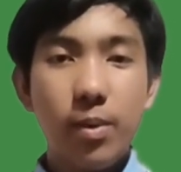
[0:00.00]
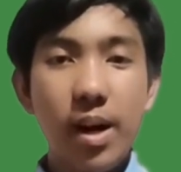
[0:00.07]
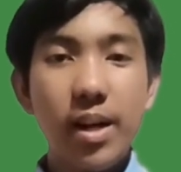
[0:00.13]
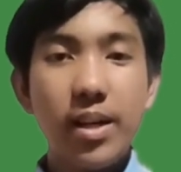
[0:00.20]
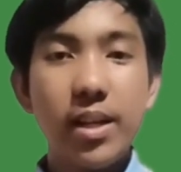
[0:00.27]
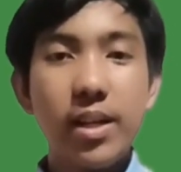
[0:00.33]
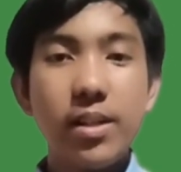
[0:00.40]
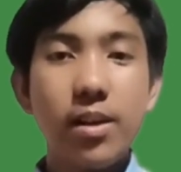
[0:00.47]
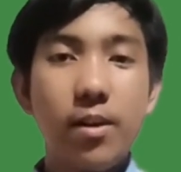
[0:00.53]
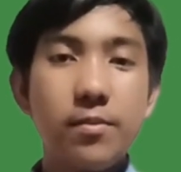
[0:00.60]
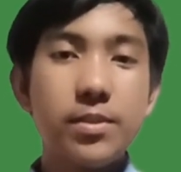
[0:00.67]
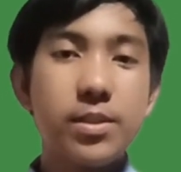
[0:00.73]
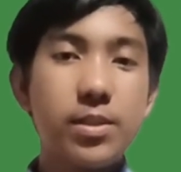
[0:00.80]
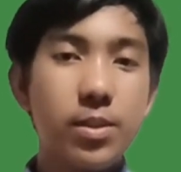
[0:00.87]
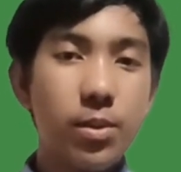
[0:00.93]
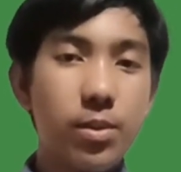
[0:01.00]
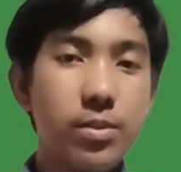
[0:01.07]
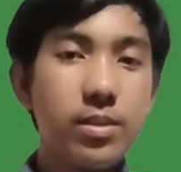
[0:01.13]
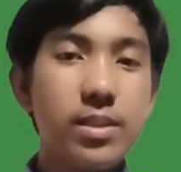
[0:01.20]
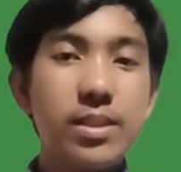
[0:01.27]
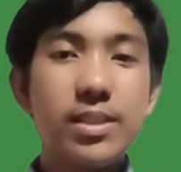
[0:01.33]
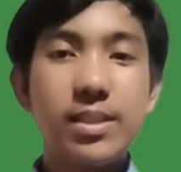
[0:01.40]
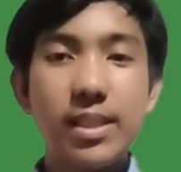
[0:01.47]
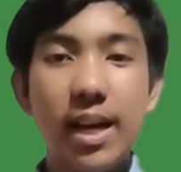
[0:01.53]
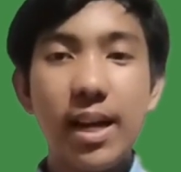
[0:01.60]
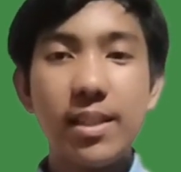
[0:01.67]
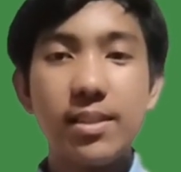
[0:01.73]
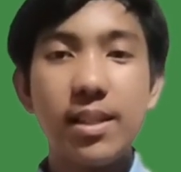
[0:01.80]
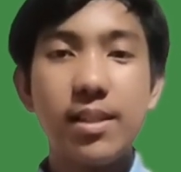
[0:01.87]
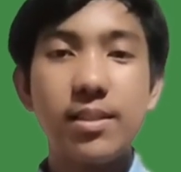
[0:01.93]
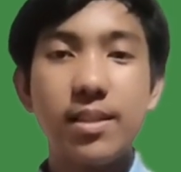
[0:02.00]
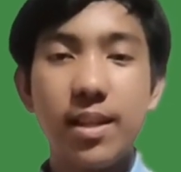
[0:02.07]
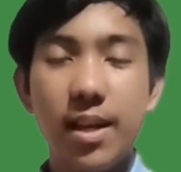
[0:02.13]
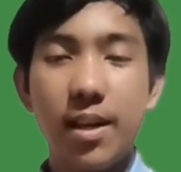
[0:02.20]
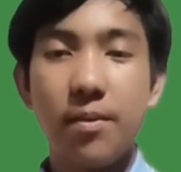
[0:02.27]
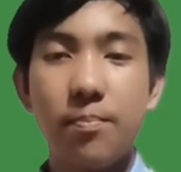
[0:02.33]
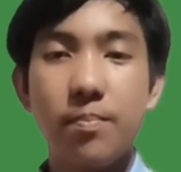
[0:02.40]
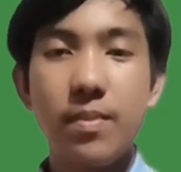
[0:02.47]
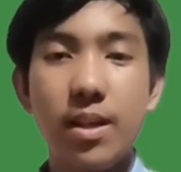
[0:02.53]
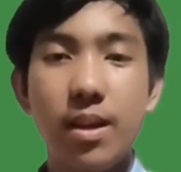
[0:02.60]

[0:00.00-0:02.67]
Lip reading: Quarrying of stone, sand, and clay.